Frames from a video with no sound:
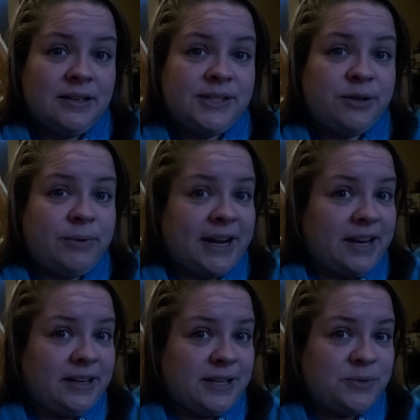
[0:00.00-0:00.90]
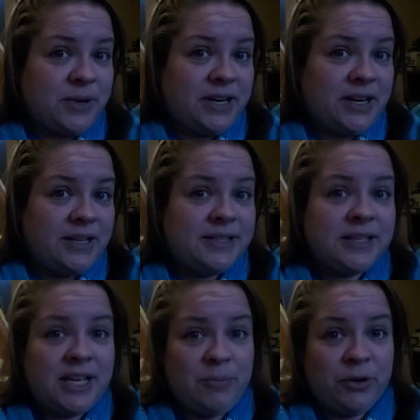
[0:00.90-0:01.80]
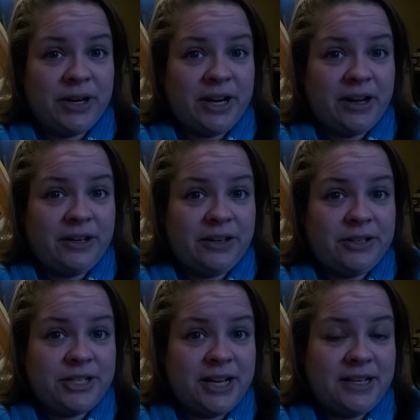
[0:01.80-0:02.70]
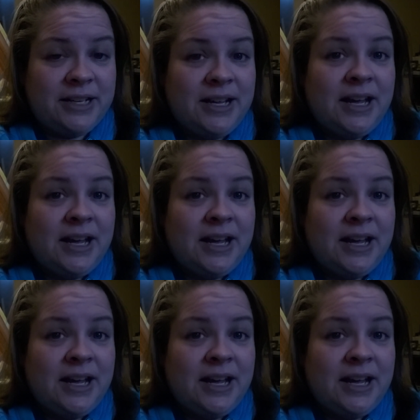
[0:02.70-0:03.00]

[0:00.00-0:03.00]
So recognize what it is, keep working on your shit,